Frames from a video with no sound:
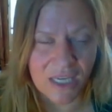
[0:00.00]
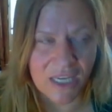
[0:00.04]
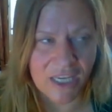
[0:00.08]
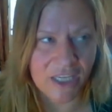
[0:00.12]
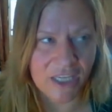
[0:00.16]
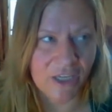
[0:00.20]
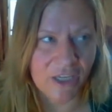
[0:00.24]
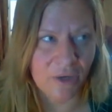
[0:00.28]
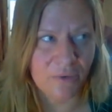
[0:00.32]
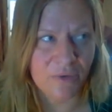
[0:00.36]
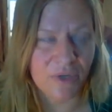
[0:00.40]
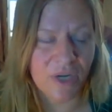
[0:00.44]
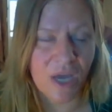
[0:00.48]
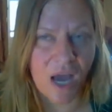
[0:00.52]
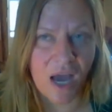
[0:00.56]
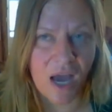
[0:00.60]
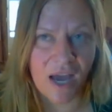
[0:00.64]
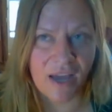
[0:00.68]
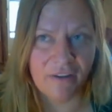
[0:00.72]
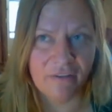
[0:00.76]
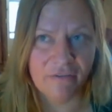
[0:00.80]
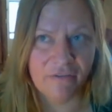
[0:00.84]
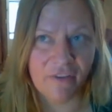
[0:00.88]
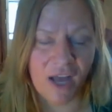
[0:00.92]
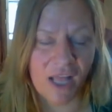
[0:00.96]
you know,
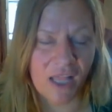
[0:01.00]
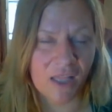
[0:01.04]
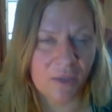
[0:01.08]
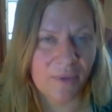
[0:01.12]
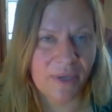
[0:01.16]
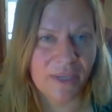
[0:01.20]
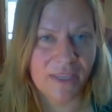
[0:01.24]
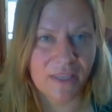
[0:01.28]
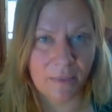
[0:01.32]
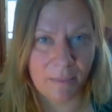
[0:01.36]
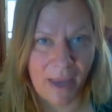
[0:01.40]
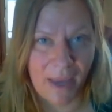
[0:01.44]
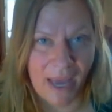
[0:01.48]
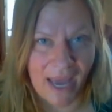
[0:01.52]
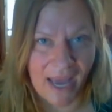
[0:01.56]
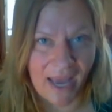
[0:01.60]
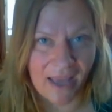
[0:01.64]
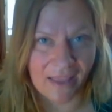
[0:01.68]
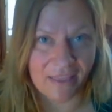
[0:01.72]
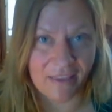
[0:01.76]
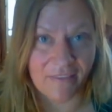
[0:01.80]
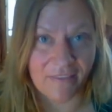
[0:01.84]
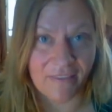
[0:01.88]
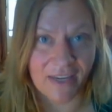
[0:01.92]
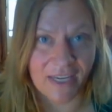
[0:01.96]
not following the
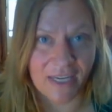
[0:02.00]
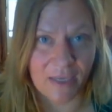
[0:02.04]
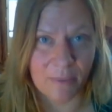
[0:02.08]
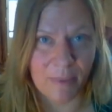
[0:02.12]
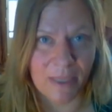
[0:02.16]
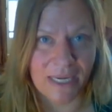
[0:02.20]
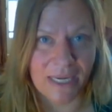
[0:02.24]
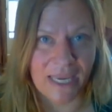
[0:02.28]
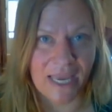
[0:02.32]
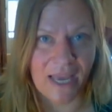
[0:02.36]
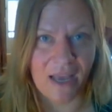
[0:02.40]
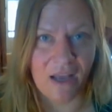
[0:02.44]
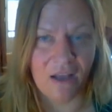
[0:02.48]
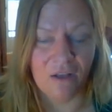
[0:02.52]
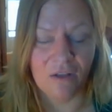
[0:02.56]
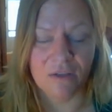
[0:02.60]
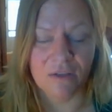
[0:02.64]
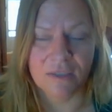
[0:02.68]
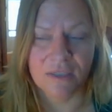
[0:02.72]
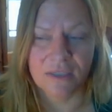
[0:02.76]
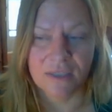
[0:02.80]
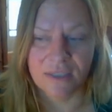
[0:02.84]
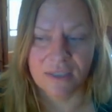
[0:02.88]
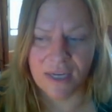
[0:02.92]
path of anybody else,